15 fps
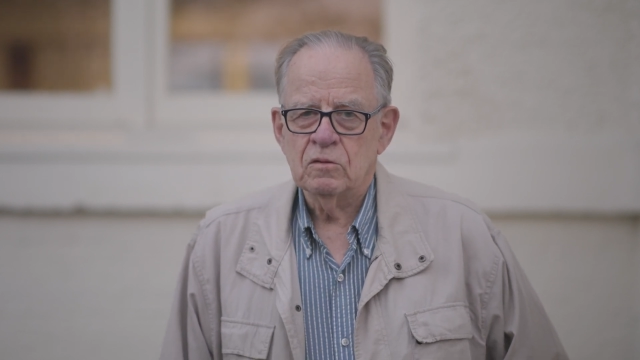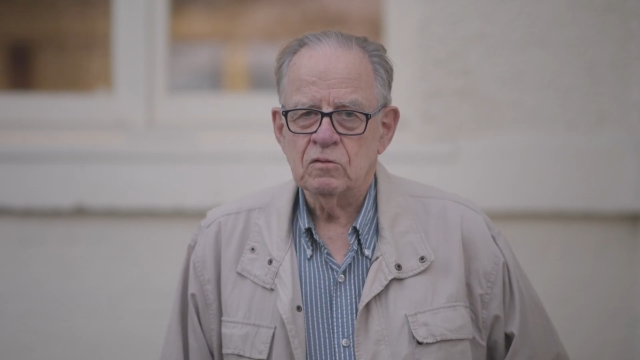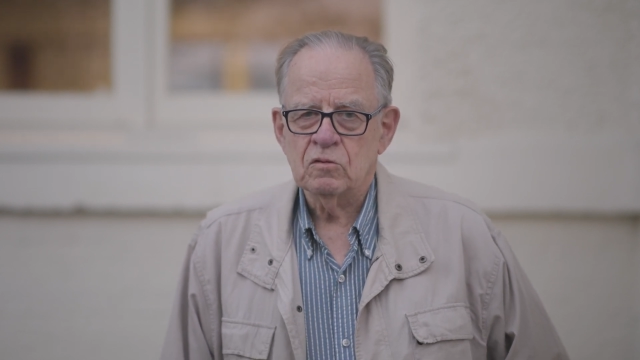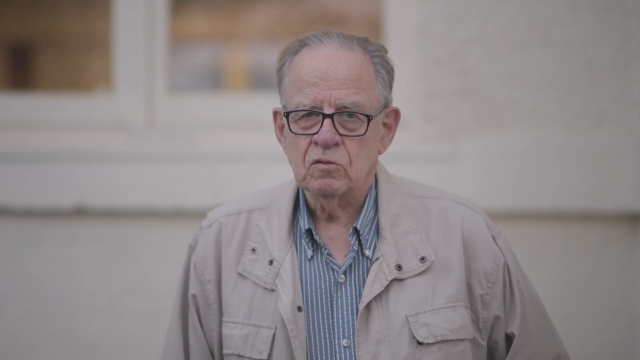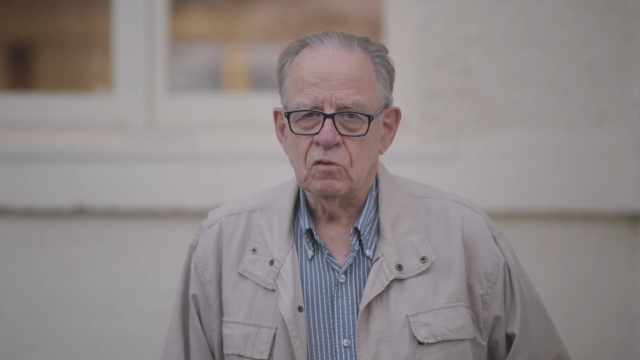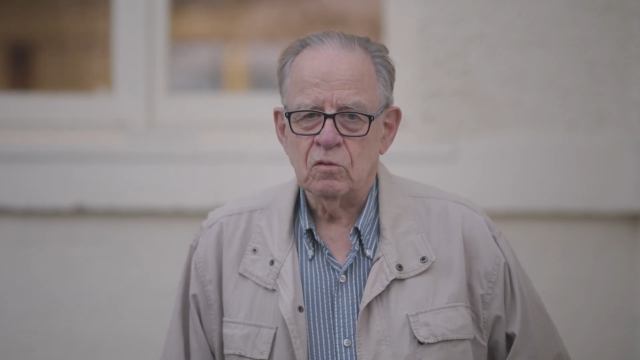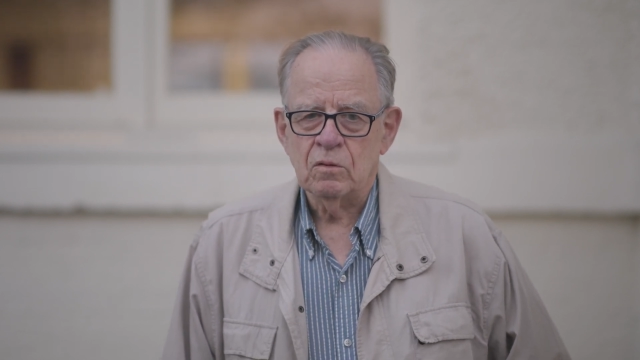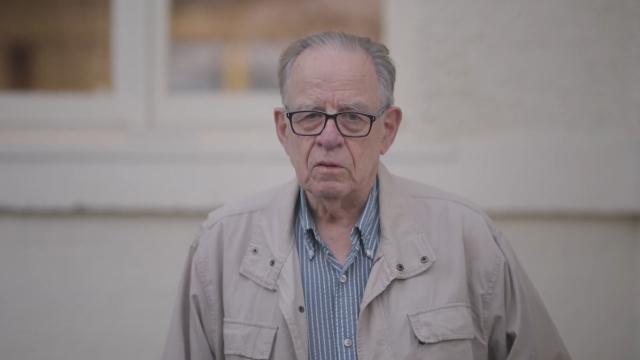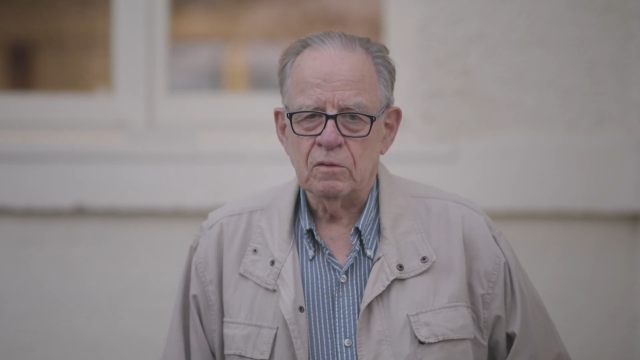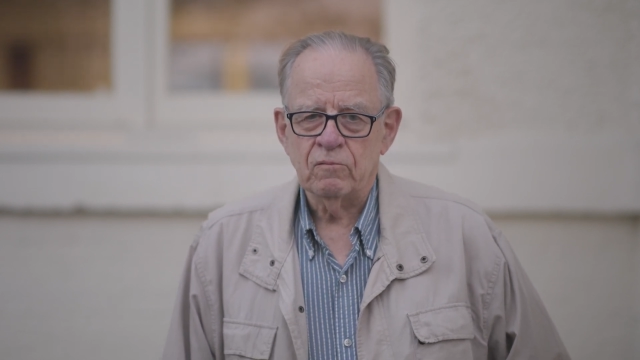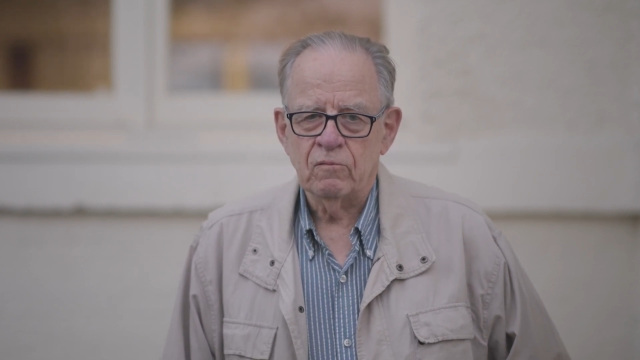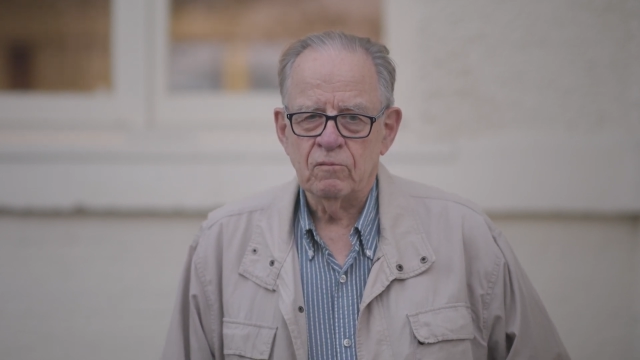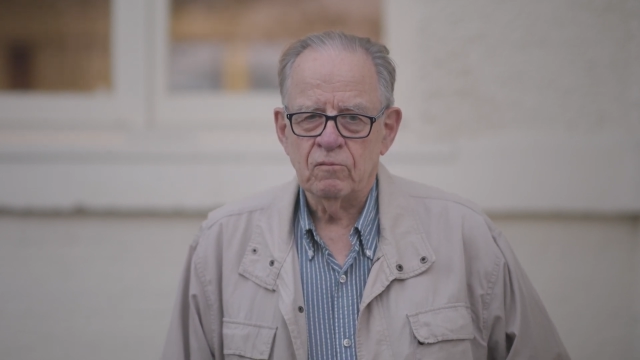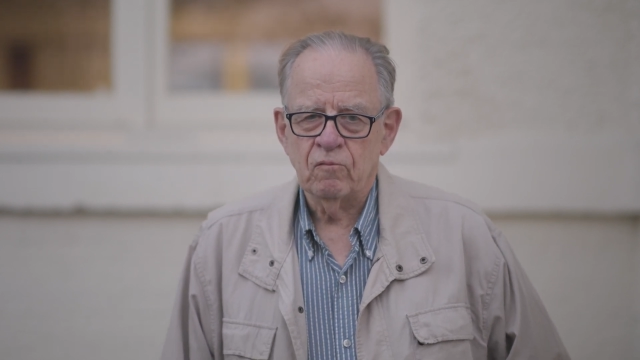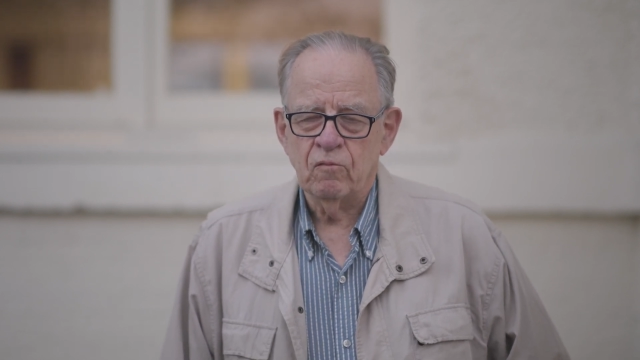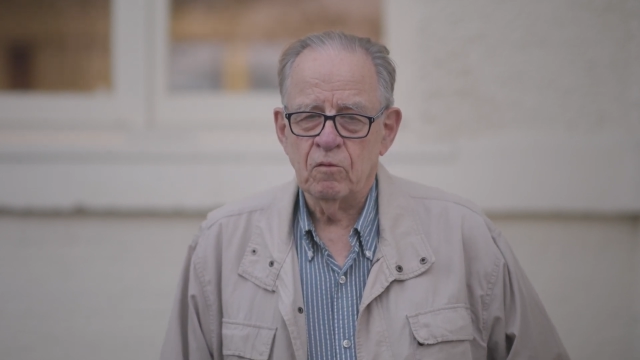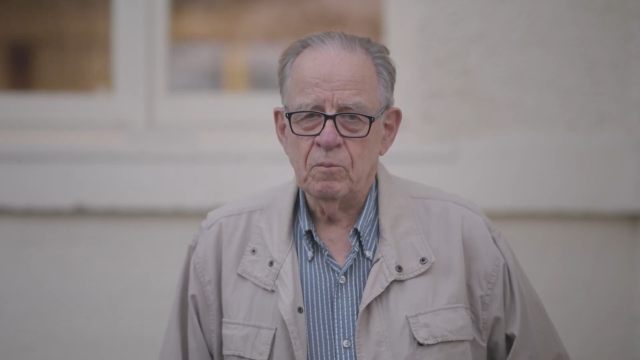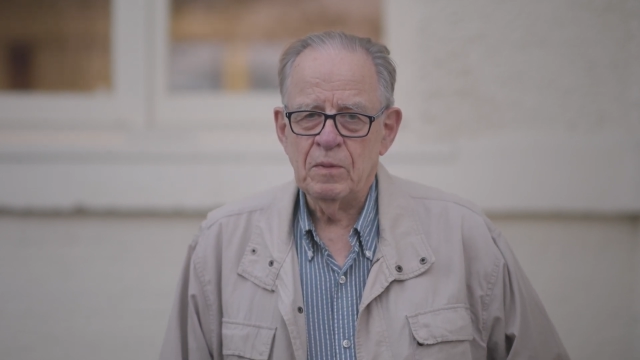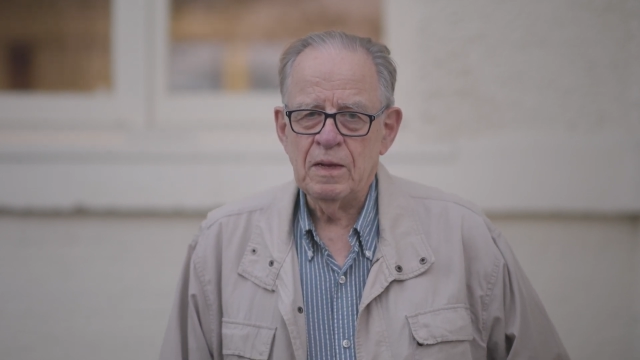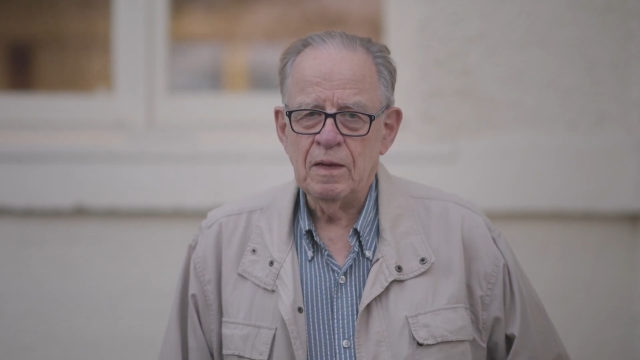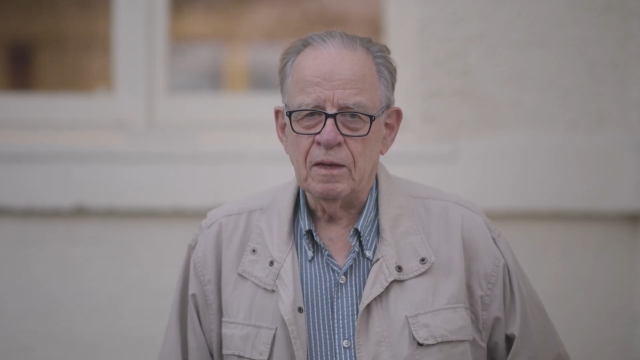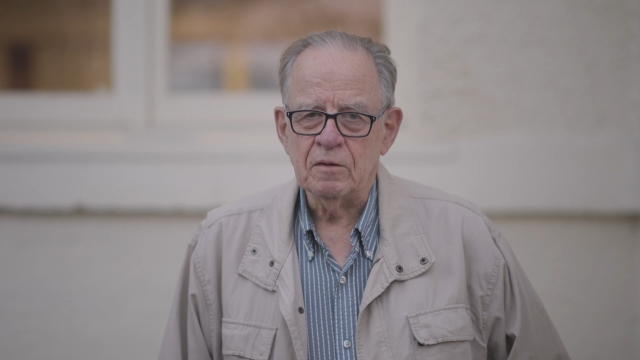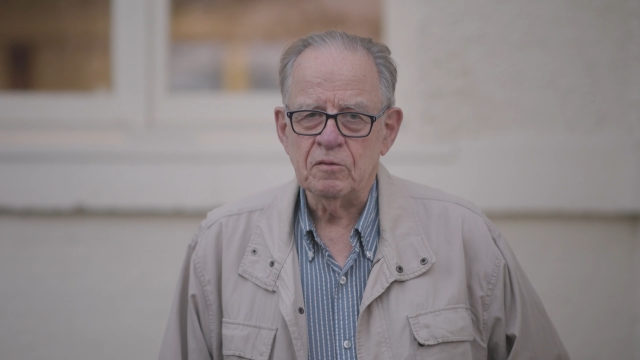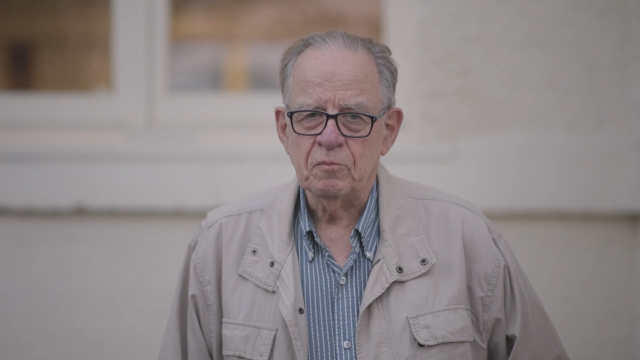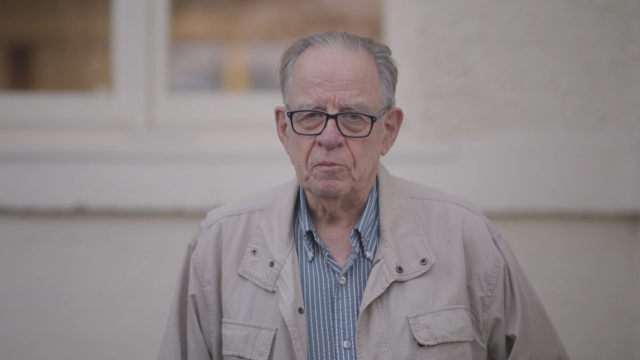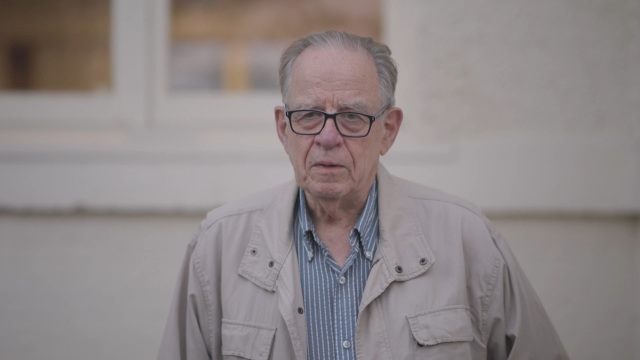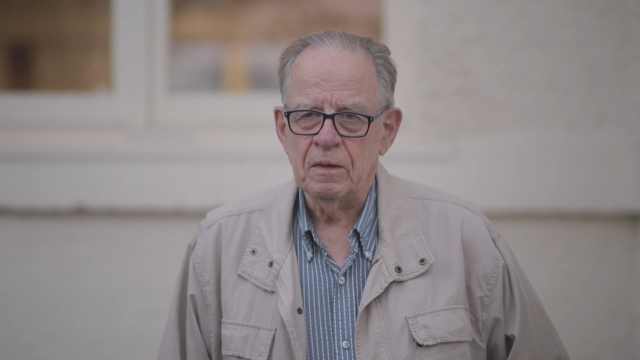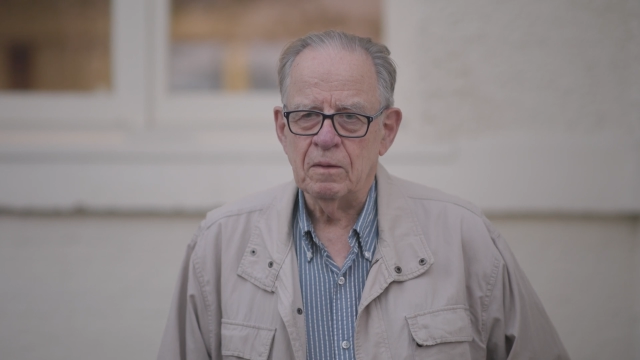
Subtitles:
So for me, it's been